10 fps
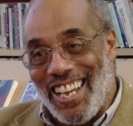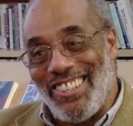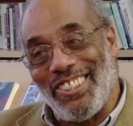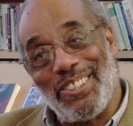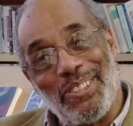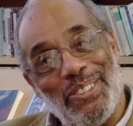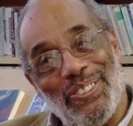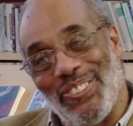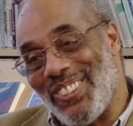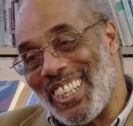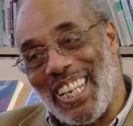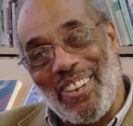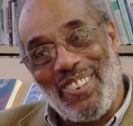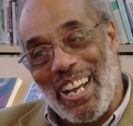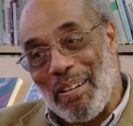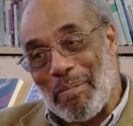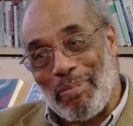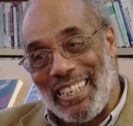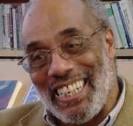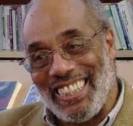down the schools when it came time to
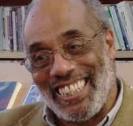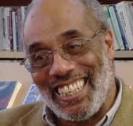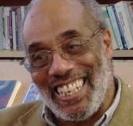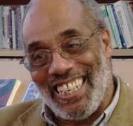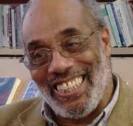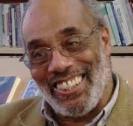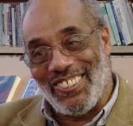plant the cotton.